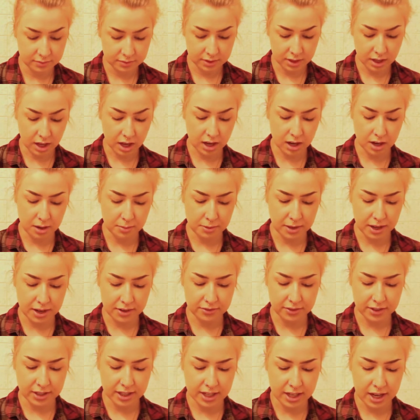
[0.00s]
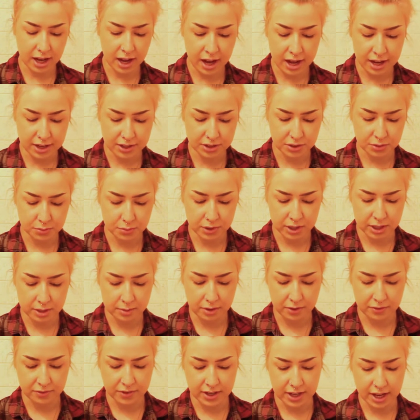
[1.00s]
Gotta apply for EI, I'm just worried
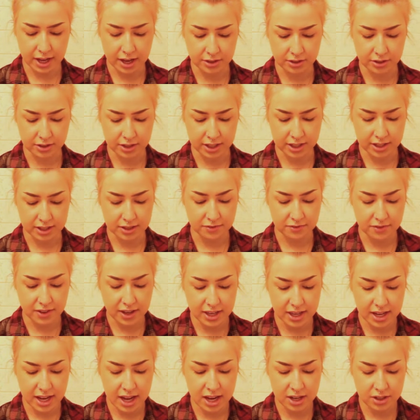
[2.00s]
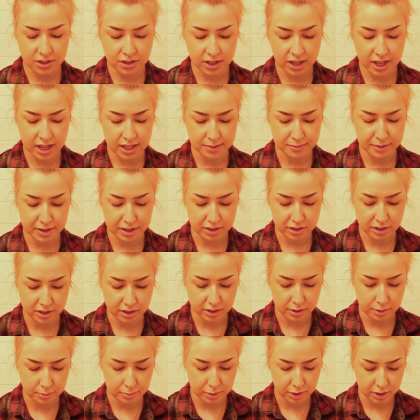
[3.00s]
about financial things. The financial aspect
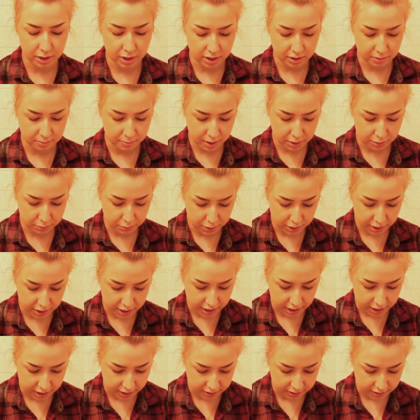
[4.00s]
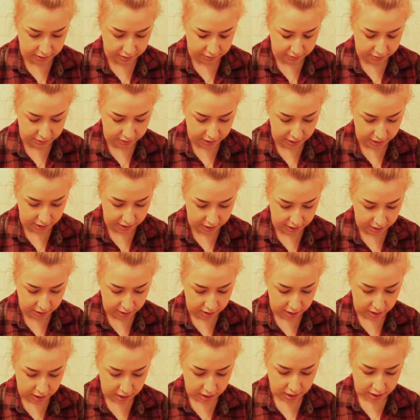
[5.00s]
took up a lot of my worrying because I was like,
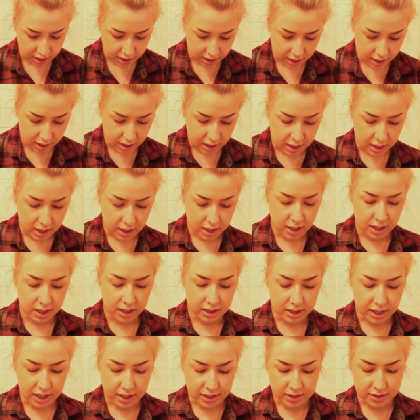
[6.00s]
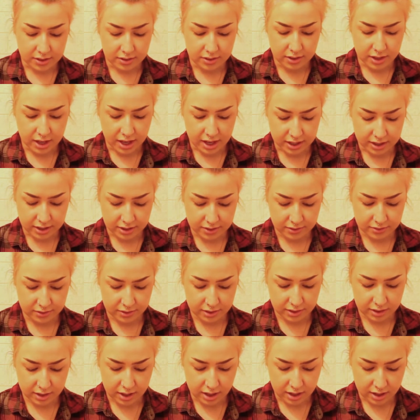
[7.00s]
that's
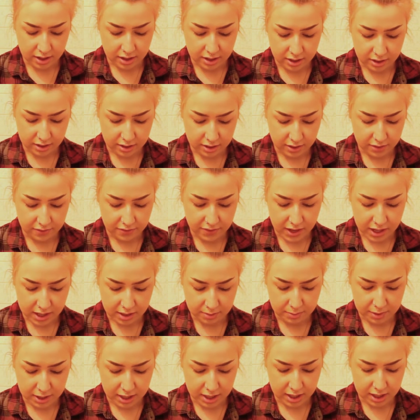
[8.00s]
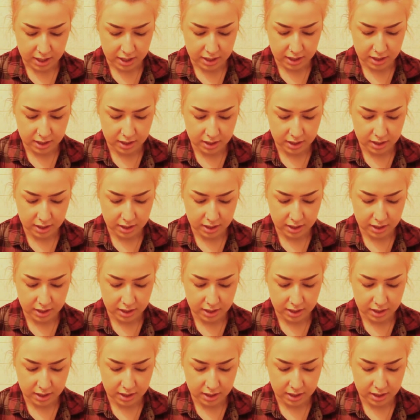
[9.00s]
gonna affect me